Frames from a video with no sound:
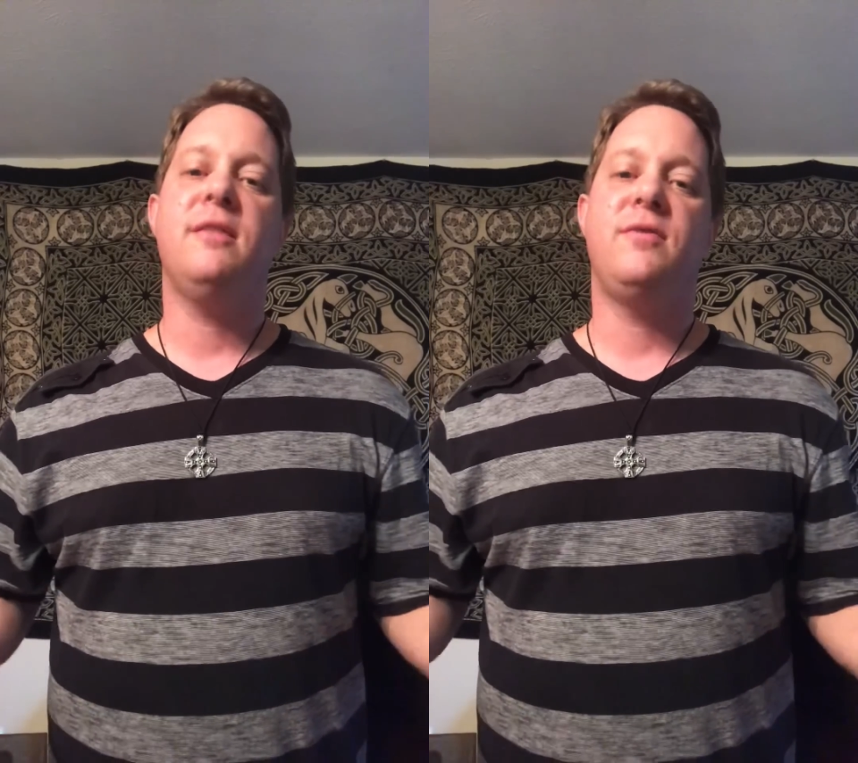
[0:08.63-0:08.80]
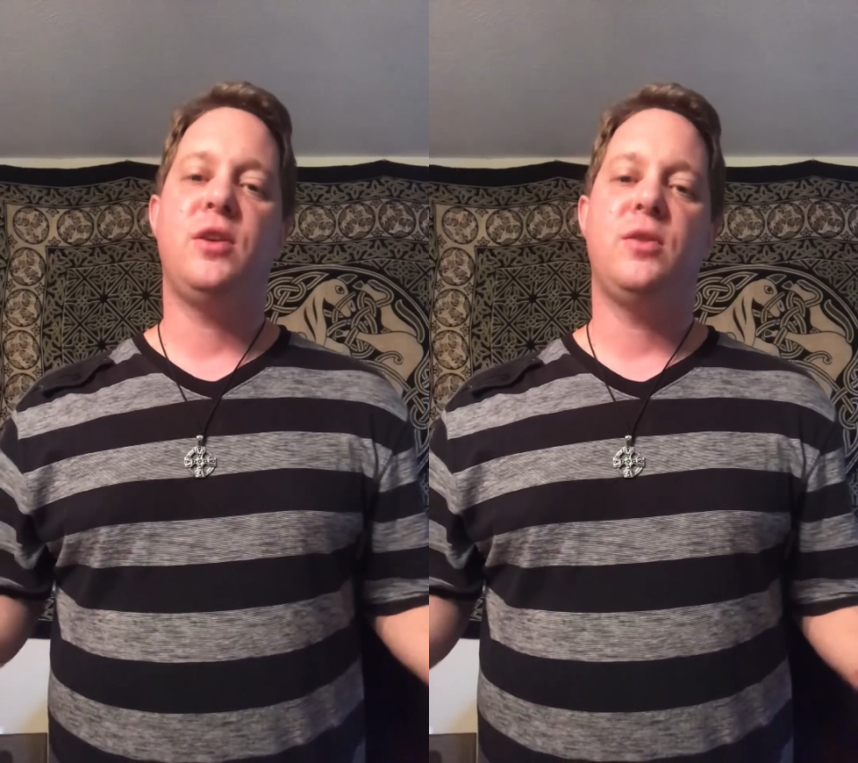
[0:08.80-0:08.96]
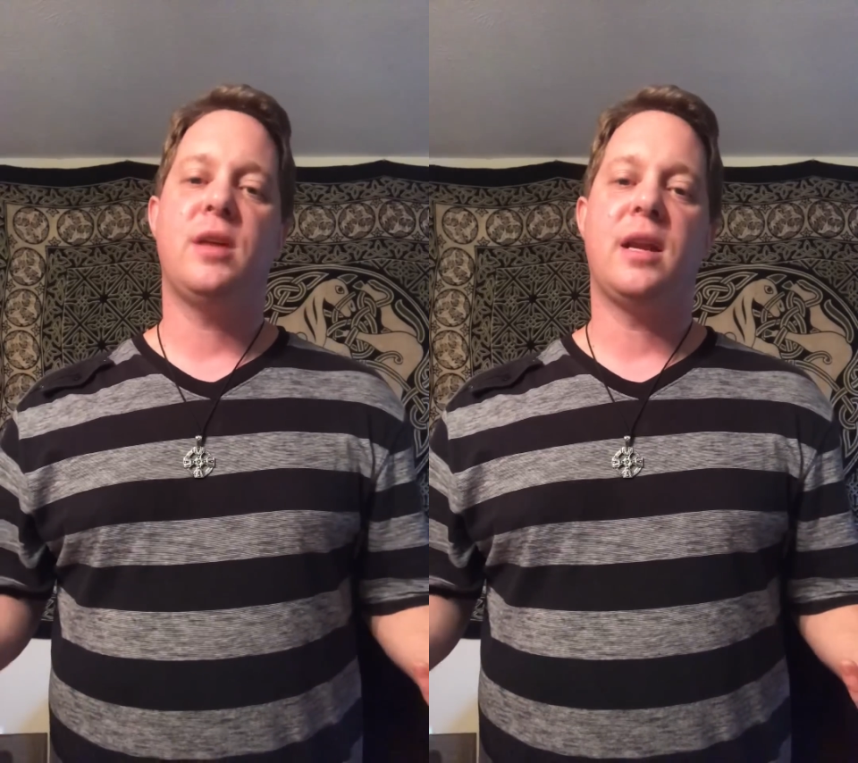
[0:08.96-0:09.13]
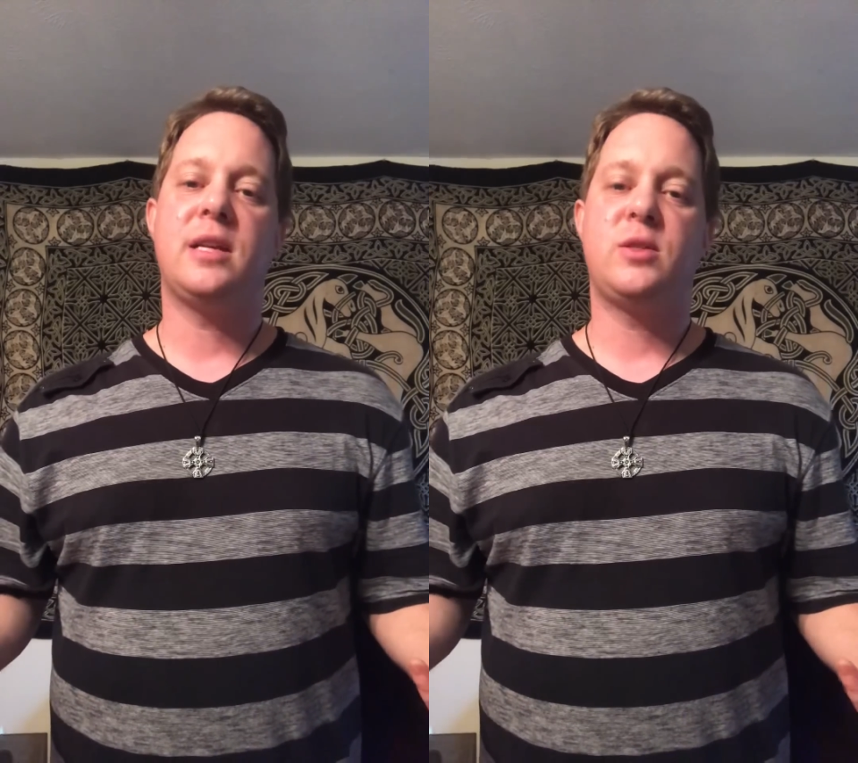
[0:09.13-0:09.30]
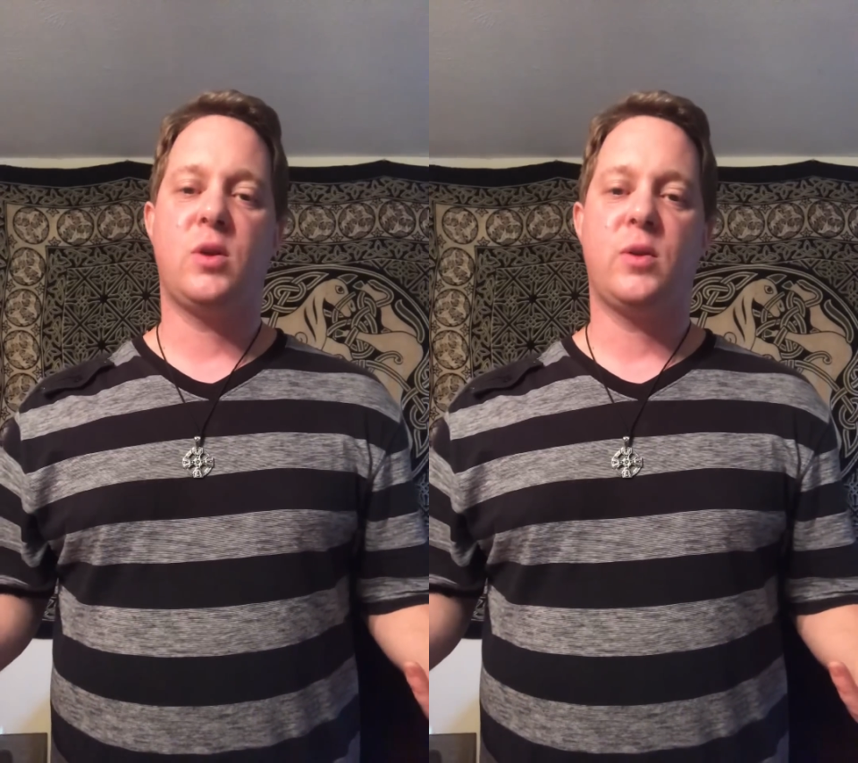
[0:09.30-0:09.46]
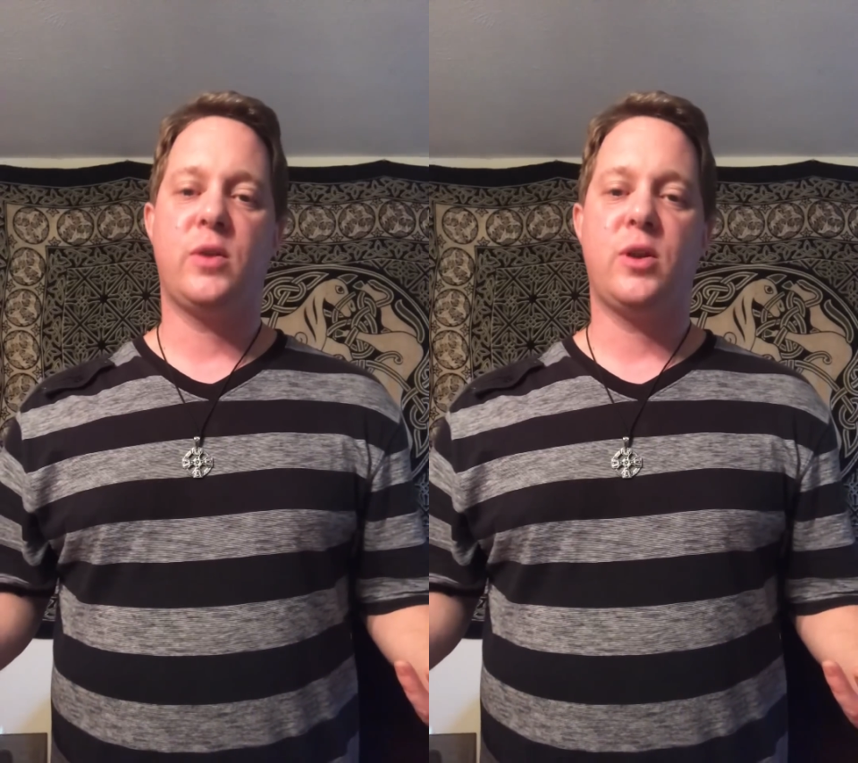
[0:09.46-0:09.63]
of you that I
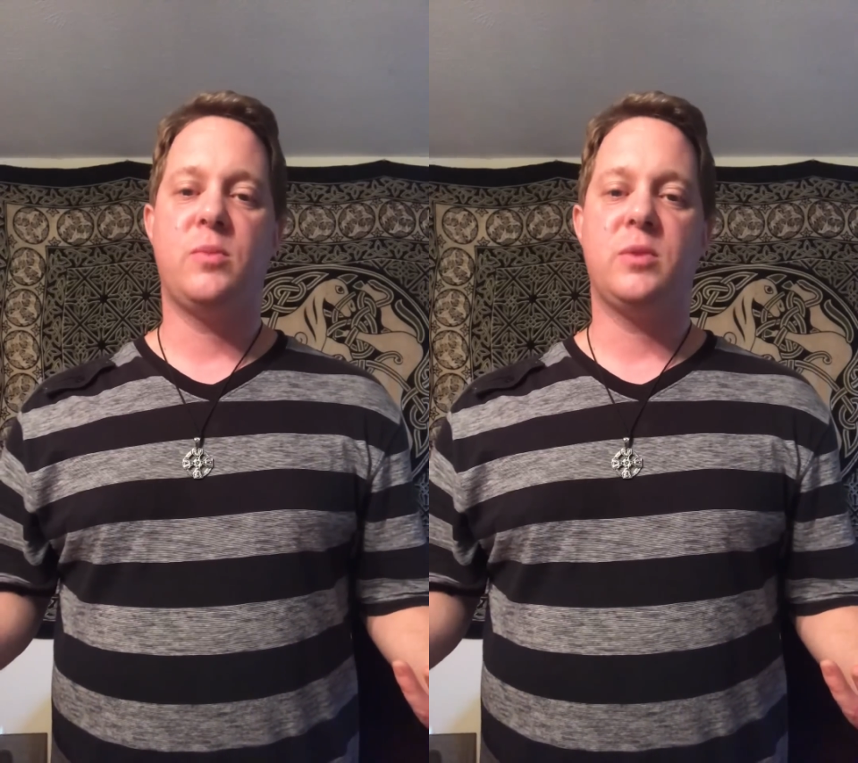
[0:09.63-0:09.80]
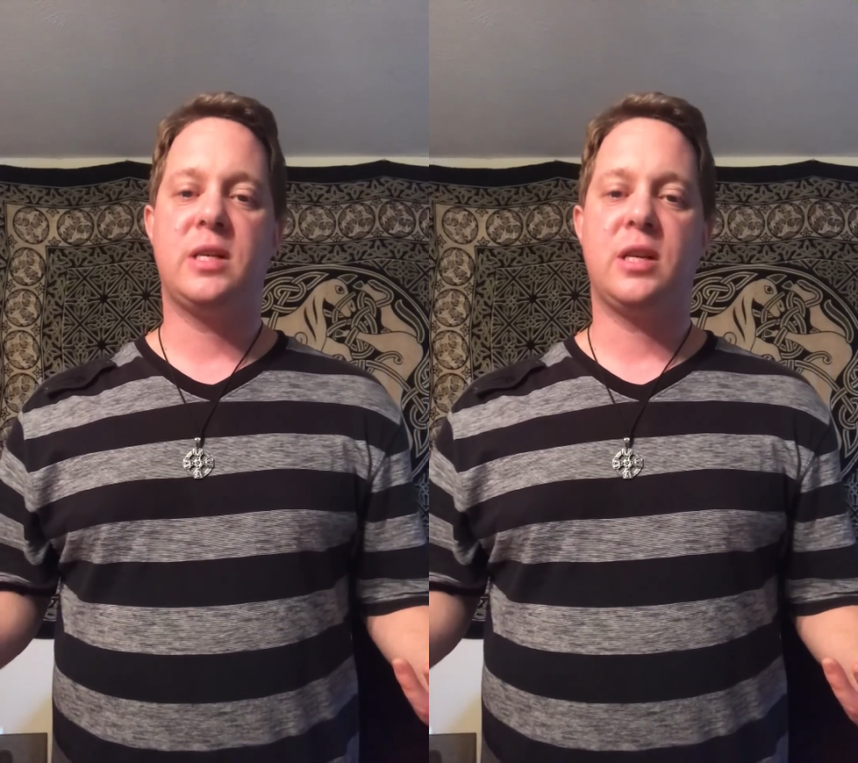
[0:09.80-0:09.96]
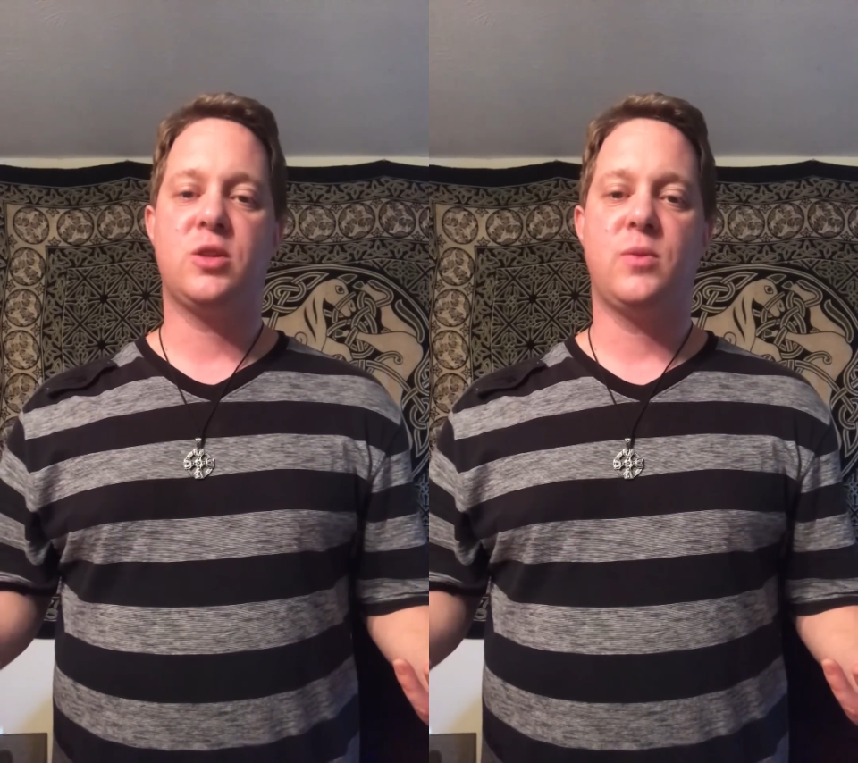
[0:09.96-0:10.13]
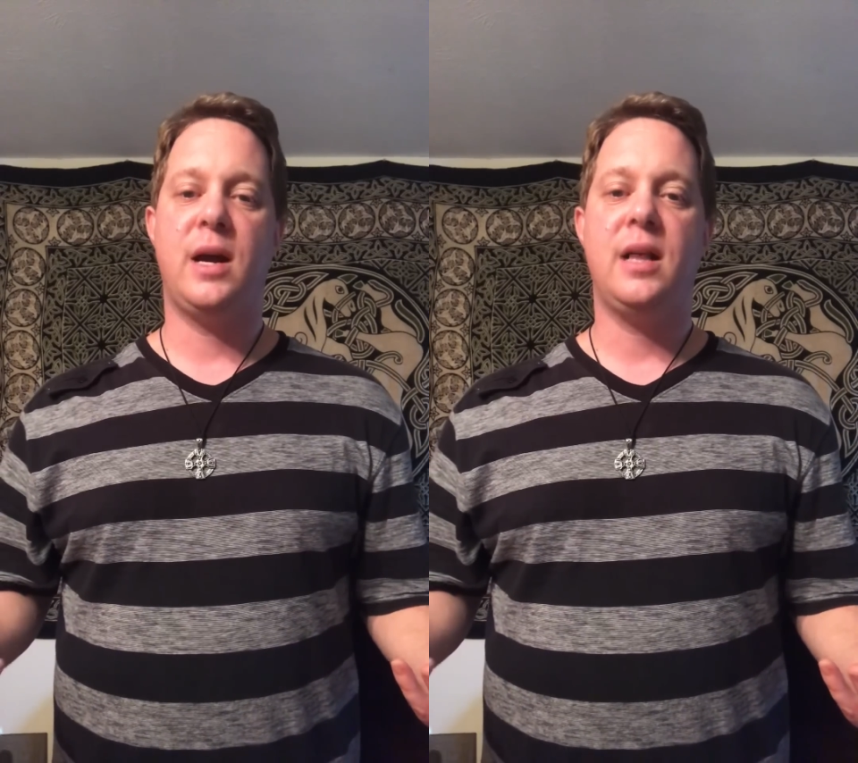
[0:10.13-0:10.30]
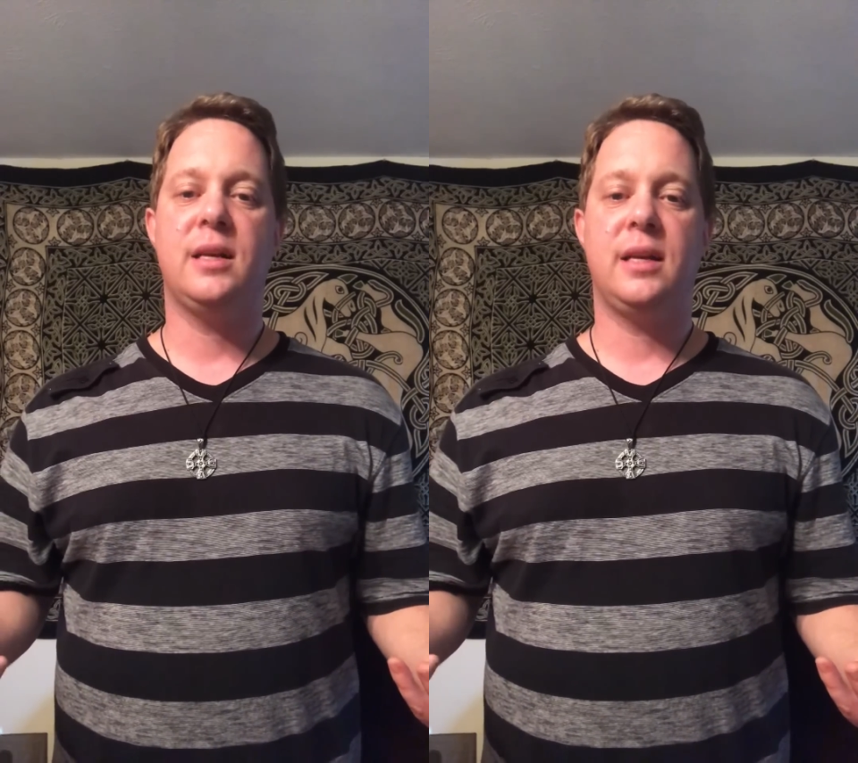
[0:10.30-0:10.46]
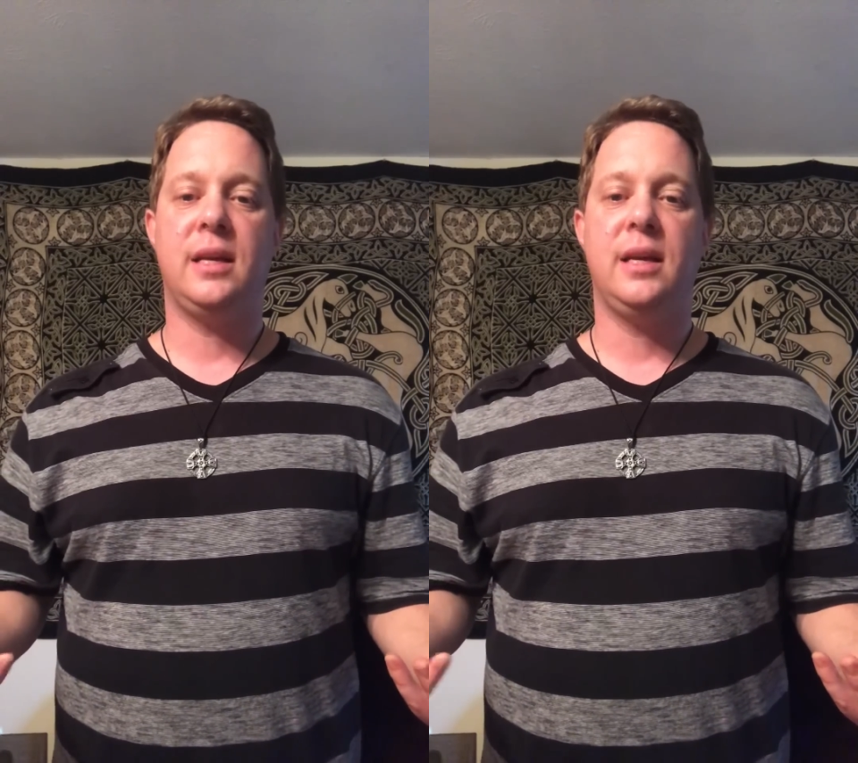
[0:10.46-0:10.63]
struggle with
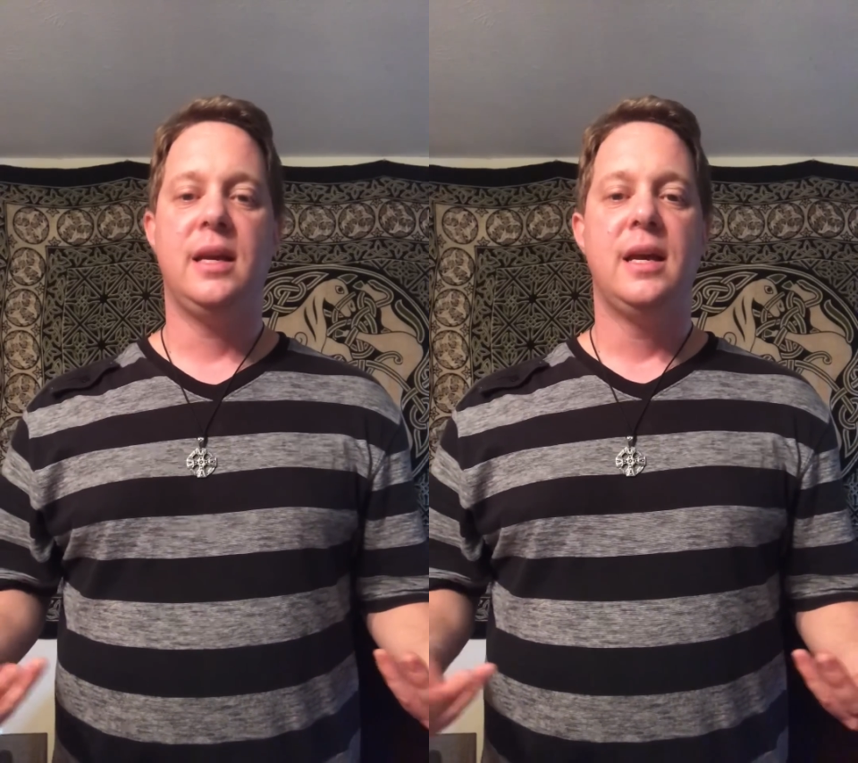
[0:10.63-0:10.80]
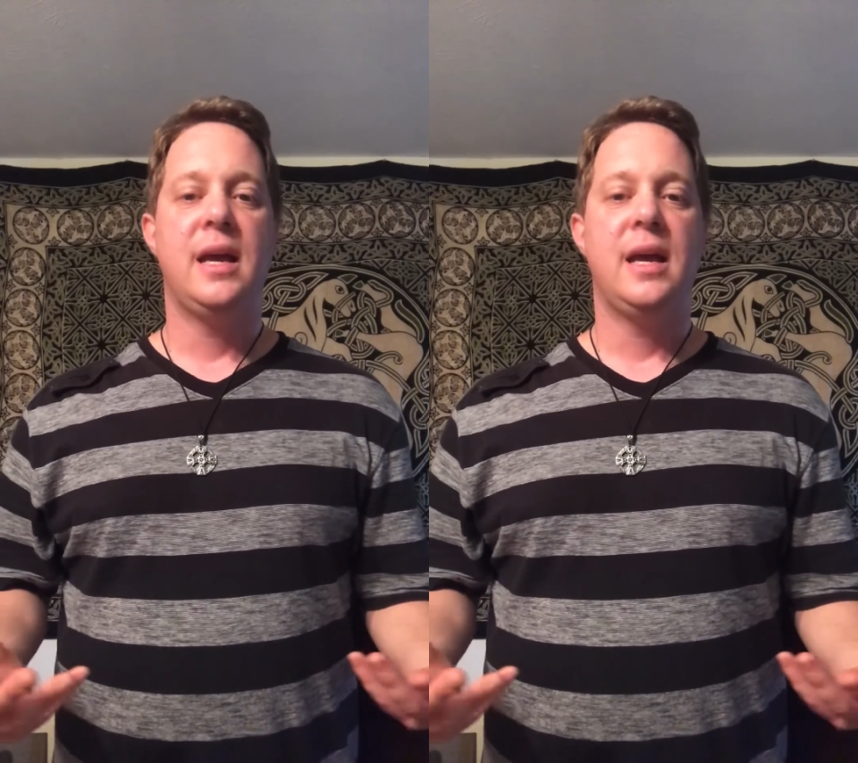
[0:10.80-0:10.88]
homosexuality,